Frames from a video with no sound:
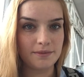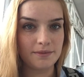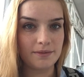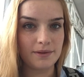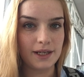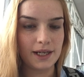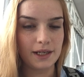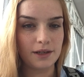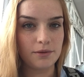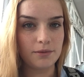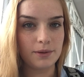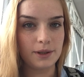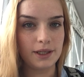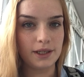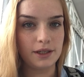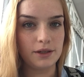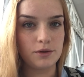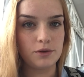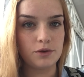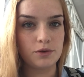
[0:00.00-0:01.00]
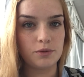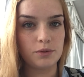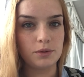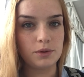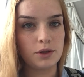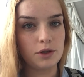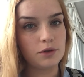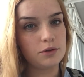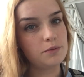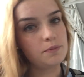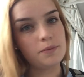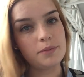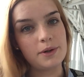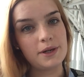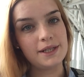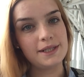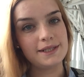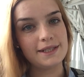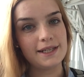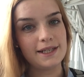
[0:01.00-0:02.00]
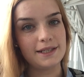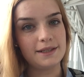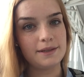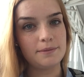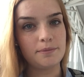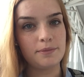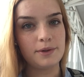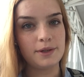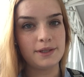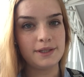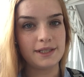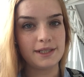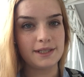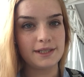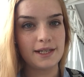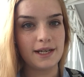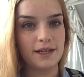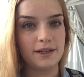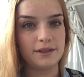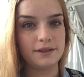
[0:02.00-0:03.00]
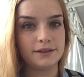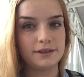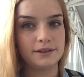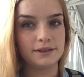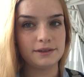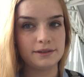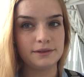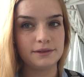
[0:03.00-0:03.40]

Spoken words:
like really useful not print this out.